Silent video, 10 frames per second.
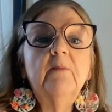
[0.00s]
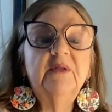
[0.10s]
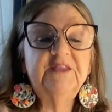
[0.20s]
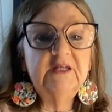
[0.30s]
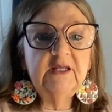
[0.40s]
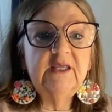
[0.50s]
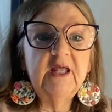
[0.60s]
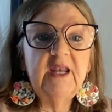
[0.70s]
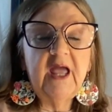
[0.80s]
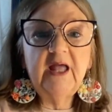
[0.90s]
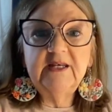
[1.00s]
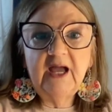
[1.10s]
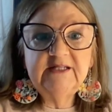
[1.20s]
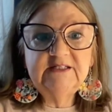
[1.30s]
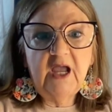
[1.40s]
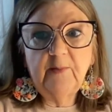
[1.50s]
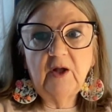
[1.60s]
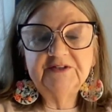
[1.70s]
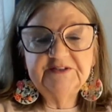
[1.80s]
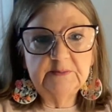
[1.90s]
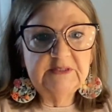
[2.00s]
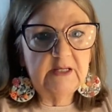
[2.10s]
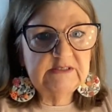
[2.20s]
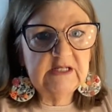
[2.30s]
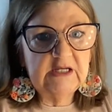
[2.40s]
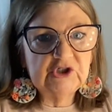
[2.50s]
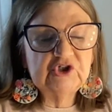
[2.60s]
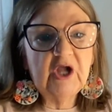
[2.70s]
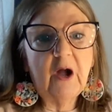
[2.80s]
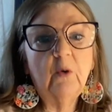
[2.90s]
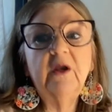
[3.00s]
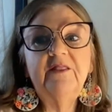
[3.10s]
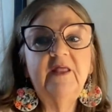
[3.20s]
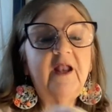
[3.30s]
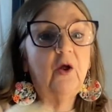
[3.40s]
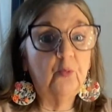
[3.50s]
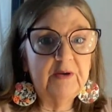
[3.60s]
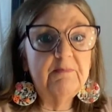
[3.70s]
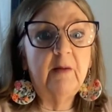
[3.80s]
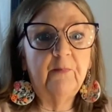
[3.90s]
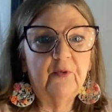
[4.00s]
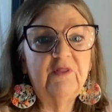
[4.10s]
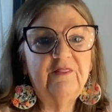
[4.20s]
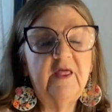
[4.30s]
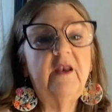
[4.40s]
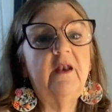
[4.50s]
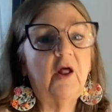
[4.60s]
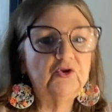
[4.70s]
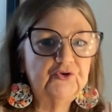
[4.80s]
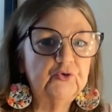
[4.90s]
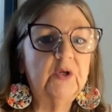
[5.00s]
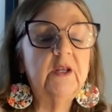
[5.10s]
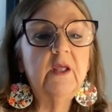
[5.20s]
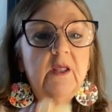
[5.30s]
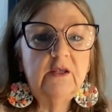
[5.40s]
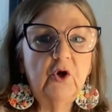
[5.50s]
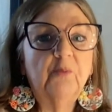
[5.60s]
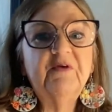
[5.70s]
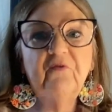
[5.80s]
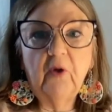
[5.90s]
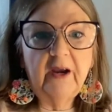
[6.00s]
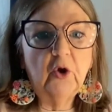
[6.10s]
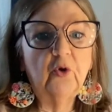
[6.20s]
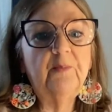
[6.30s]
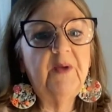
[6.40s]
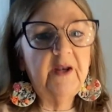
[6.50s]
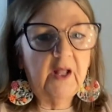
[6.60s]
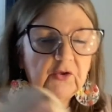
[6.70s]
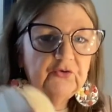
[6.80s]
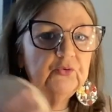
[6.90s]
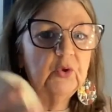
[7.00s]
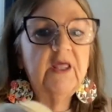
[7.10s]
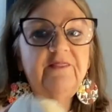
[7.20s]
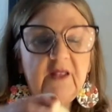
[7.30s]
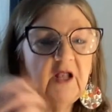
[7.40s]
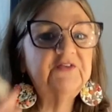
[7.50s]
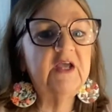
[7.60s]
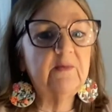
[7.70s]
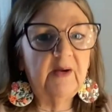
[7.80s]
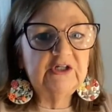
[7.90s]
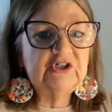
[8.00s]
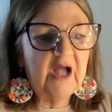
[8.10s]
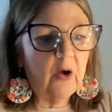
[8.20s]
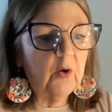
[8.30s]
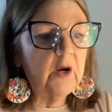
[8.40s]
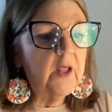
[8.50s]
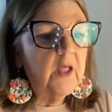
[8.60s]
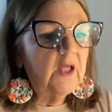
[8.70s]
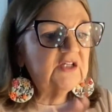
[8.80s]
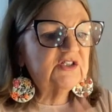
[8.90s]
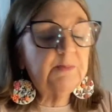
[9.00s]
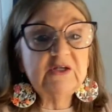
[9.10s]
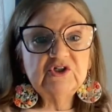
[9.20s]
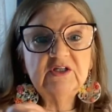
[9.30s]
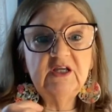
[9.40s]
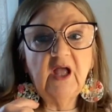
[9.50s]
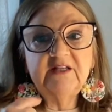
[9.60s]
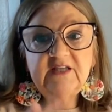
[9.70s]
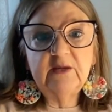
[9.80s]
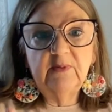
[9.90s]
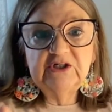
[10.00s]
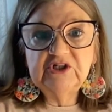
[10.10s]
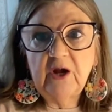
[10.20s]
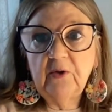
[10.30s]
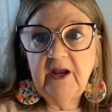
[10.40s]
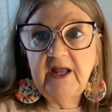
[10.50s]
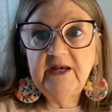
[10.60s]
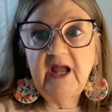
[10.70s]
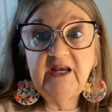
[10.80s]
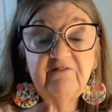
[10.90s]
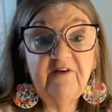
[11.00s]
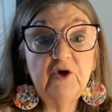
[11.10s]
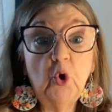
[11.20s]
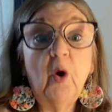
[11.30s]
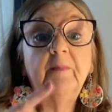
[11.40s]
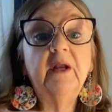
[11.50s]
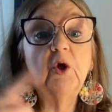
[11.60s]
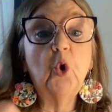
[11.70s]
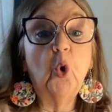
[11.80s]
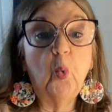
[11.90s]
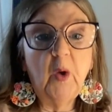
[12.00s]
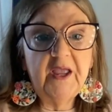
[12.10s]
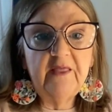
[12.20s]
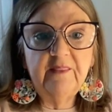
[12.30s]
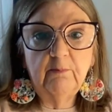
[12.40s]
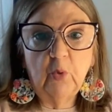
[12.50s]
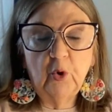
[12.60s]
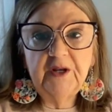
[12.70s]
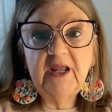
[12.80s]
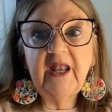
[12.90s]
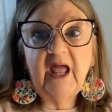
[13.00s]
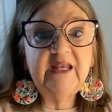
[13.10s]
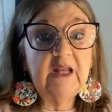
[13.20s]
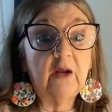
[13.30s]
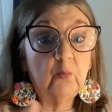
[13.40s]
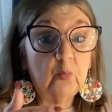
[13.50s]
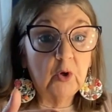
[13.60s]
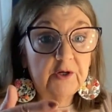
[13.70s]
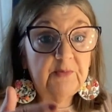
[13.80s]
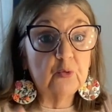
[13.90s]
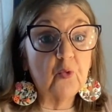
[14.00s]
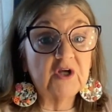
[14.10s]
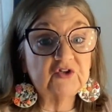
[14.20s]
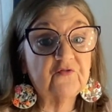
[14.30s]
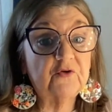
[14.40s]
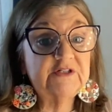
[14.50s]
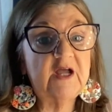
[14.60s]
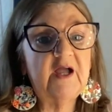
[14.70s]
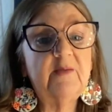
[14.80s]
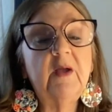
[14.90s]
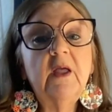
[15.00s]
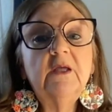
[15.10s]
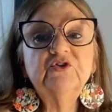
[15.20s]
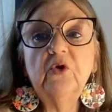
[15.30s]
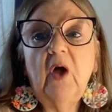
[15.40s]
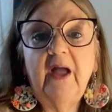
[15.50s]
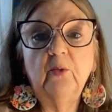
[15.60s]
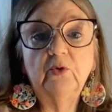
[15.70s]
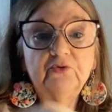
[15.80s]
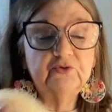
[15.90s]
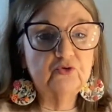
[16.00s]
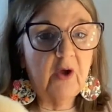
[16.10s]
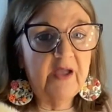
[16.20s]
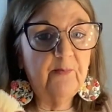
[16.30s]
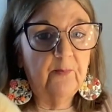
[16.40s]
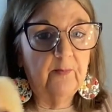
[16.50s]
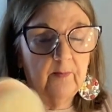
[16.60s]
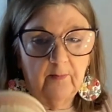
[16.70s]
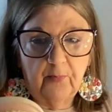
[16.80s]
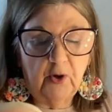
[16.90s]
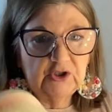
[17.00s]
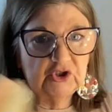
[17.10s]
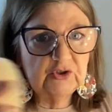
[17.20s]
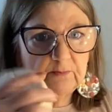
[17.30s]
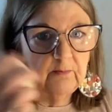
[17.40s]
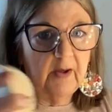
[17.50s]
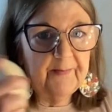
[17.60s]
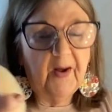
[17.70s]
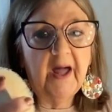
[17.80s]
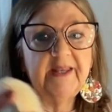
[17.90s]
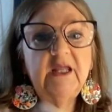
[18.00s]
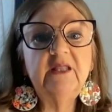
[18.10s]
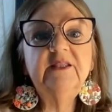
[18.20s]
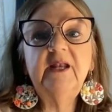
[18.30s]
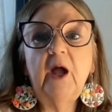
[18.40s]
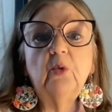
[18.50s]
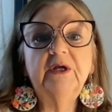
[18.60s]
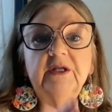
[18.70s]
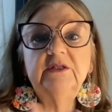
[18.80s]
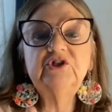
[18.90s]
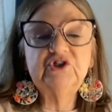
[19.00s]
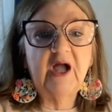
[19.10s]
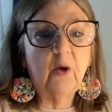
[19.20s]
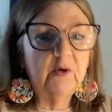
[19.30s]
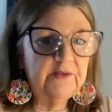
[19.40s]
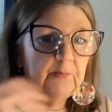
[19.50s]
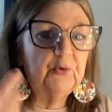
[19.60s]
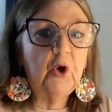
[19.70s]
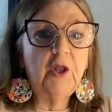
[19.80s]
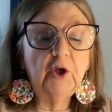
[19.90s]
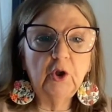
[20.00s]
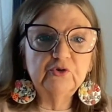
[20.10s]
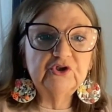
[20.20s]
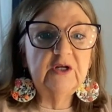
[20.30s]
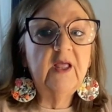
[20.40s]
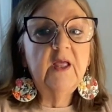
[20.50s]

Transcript: But then again, at nighttime, I'll sometimes take a shower and then I'll remember it then and I'll do it, before I go to bed. I'll do it and then I'll take my shower. Especially, I take my shower at night if I know I'm going to go away in the morning and I'm going to be rushed for time. So I will dry brush my body and then I will get in the shower and then put on lotion.